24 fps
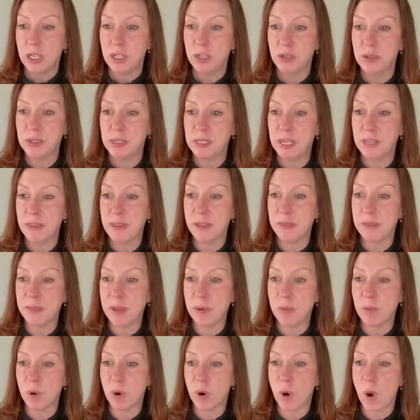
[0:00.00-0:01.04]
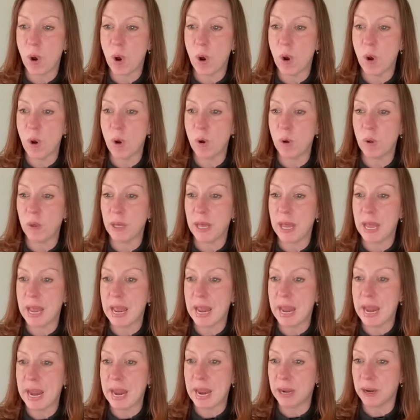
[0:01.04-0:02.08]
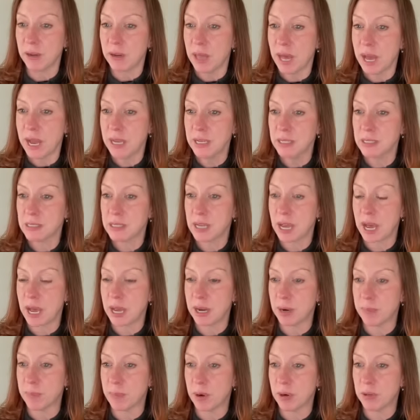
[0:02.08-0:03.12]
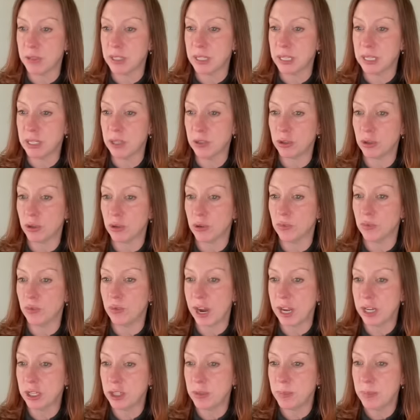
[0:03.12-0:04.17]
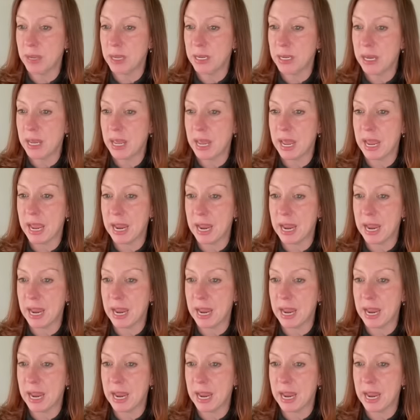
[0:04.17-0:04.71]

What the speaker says: You see that they were all analyzed on a particular regimen